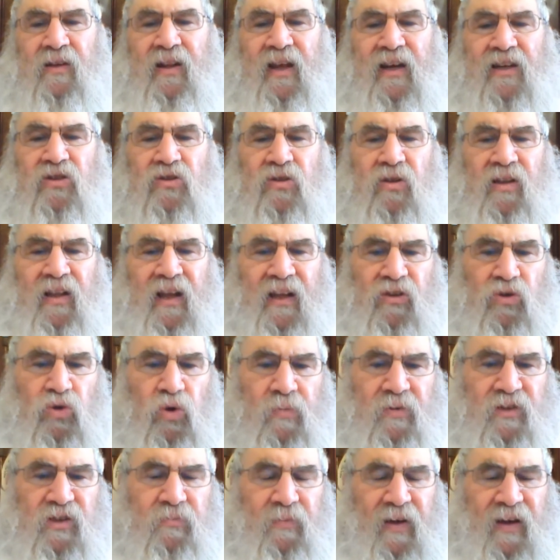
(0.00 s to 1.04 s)
and next to that
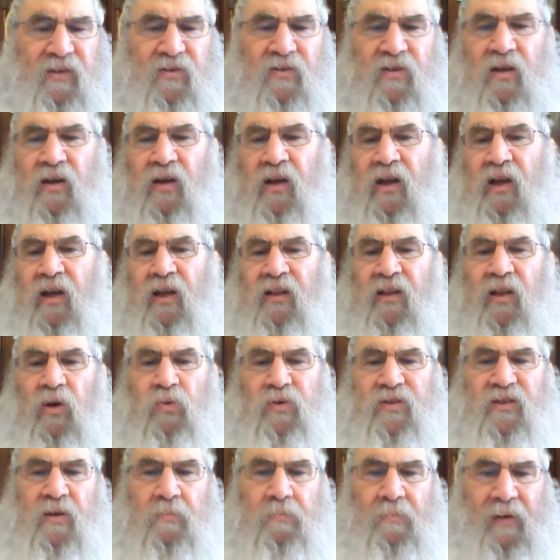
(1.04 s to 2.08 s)
Trumas Maisa, there was the